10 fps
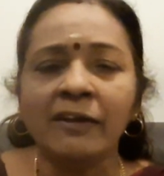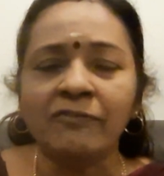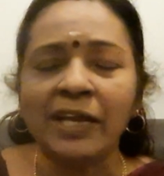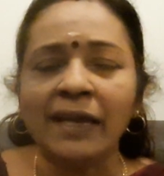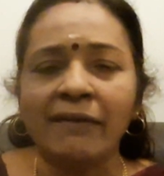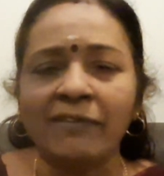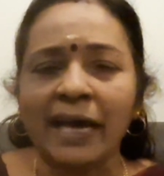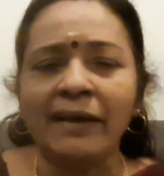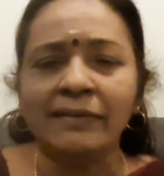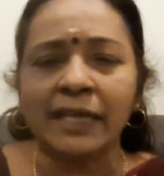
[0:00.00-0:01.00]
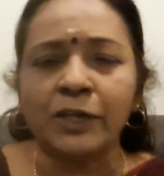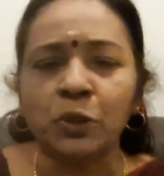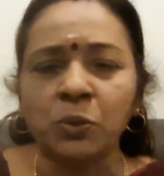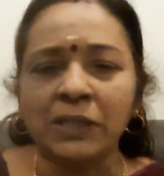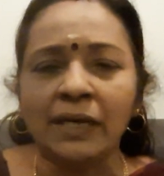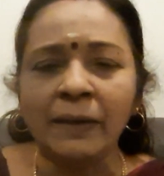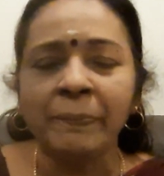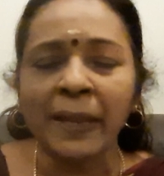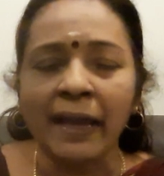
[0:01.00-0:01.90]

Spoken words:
where they do the